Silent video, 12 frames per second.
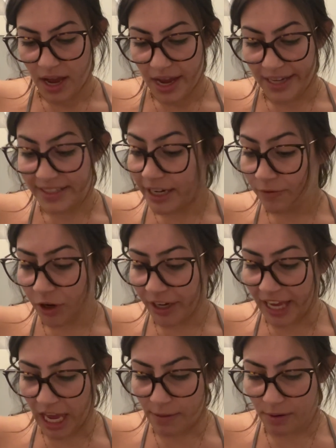Instead of gray
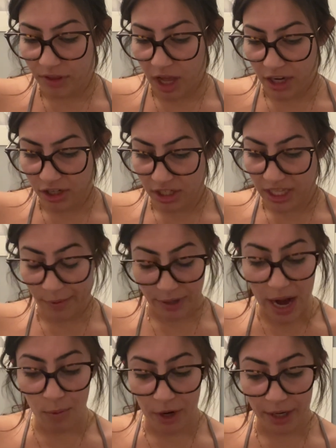camouflage, they were
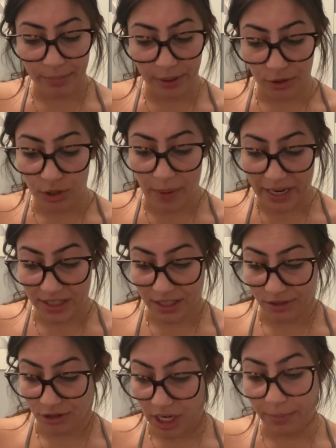now wearing blue New
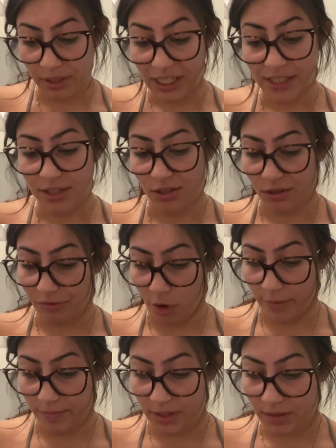Mexico State Police
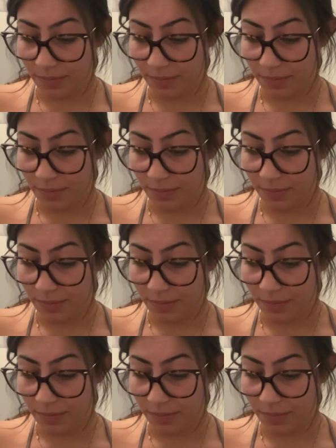uniforms,